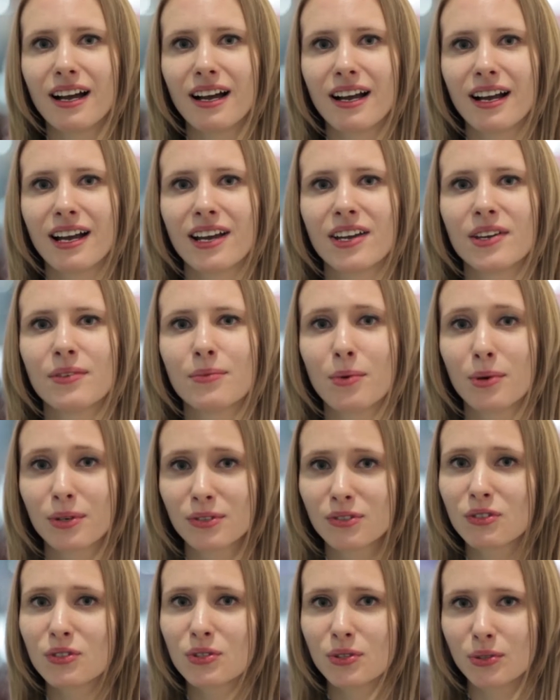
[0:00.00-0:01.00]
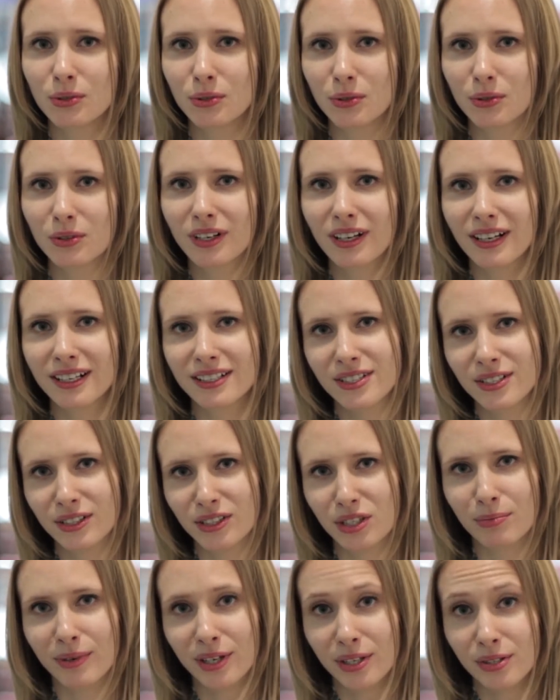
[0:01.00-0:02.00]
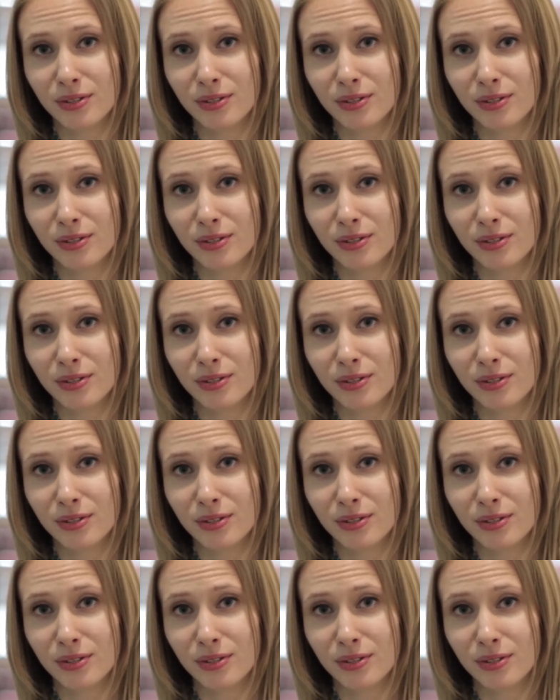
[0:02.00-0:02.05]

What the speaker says: I want to continue my